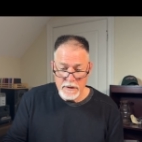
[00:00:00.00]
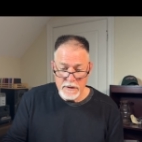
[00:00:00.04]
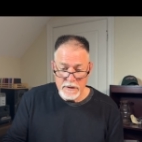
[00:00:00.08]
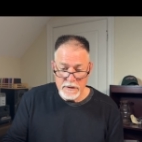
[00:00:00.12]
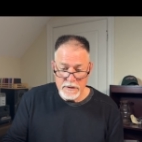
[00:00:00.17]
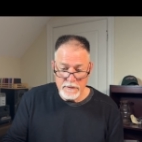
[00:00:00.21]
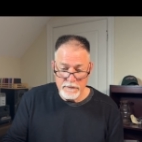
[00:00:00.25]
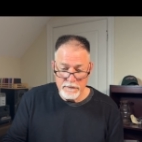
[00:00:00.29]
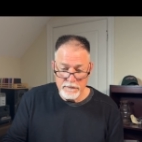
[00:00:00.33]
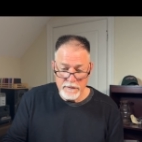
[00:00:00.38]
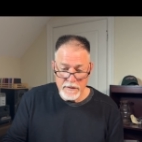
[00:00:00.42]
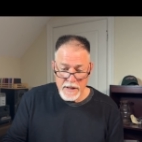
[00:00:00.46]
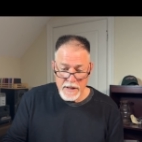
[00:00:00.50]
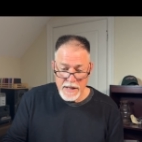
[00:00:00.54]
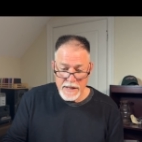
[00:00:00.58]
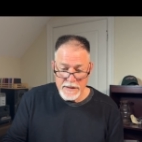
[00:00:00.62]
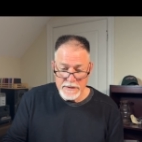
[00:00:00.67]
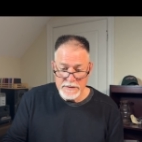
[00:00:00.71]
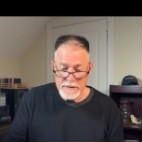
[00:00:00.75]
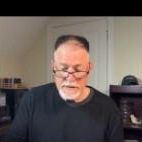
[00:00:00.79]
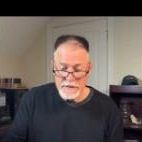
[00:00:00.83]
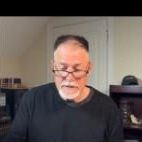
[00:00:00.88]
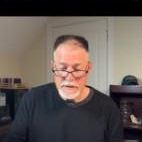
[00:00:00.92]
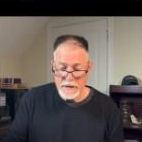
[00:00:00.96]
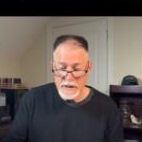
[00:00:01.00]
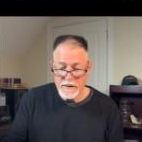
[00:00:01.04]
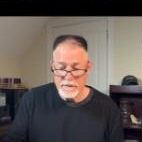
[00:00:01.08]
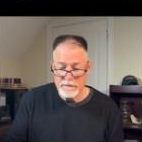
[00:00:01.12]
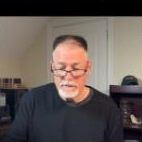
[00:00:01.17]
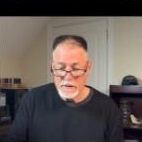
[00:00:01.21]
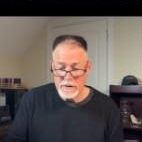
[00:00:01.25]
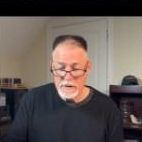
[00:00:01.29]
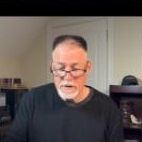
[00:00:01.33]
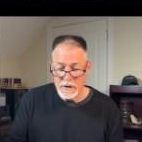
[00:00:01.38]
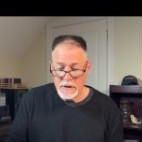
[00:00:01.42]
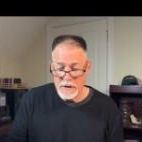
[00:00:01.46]
the flattened
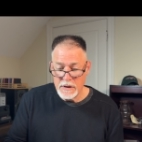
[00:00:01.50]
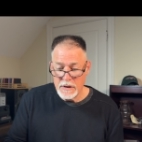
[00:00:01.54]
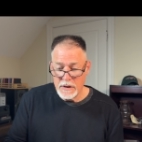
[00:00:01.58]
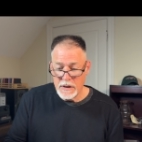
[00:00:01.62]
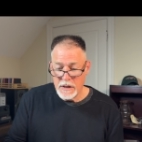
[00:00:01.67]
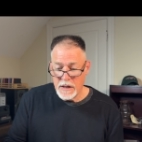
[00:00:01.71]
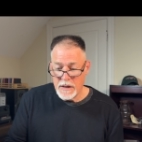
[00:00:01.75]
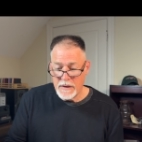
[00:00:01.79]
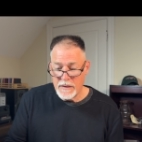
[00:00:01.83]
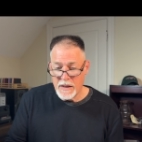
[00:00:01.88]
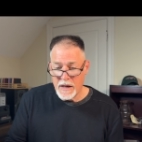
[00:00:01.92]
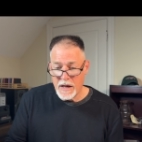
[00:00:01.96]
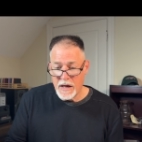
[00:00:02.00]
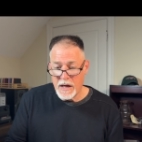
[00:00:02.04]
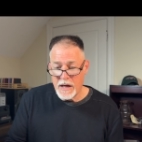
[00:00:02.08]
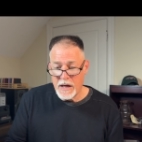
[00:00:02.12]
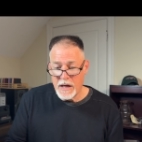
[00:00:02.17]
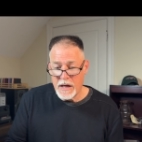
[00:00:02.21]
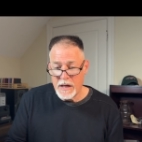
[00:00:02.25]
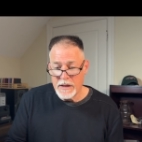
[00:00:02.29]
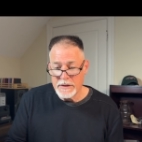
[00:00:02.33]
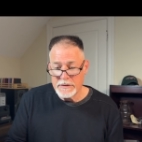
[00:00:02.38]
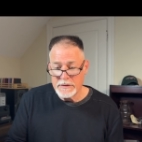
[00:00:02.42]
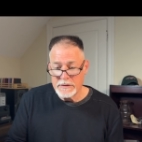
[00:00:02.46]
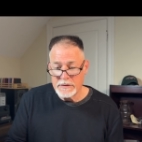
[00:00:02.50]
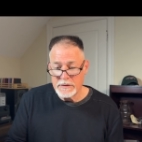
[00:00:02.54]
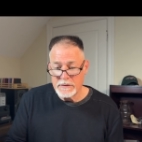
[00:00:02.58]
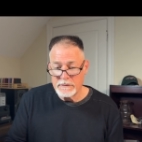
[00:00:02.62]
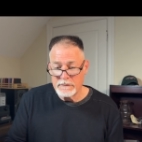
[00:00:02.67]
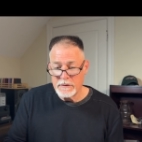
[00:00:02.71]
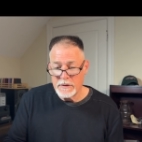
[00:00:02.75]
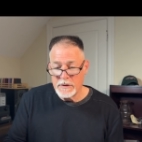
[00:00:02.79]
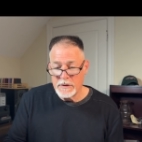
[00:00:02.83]
7, and the octave,